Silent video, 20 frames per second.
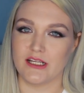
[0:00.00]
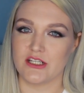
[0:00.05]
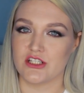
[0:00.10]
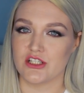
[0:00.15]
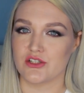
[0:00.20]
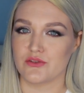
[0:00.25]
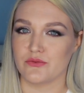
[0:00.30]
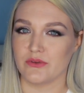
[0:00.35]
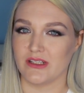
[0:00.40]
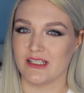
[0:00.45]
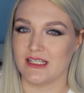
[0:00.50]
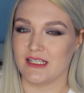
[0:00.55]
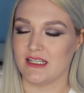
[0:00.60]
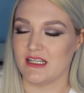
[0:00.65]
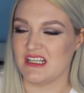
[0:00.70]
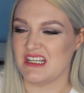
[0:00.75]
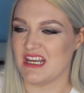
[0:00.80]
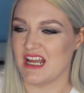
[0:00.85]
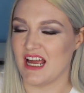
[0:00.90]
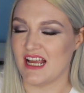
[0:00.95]
It's just really
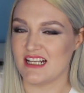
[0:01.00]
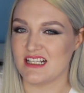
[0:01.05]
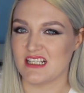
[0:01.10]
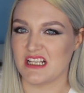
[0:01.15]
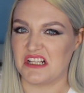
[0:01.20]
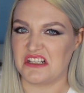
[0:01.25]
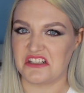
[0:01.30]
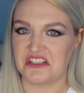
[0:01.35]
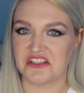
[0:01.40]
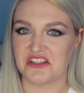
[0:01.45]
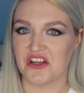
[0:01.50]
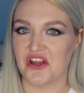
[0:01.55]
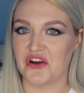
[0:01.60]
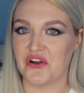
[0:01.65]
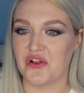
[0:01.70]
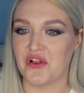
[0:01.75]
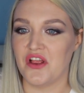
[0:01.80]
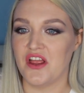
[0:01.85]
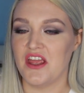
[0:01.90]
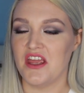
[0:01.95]
nice and
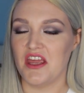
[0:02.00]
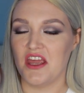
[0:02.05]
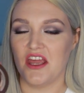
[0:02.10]
subtle.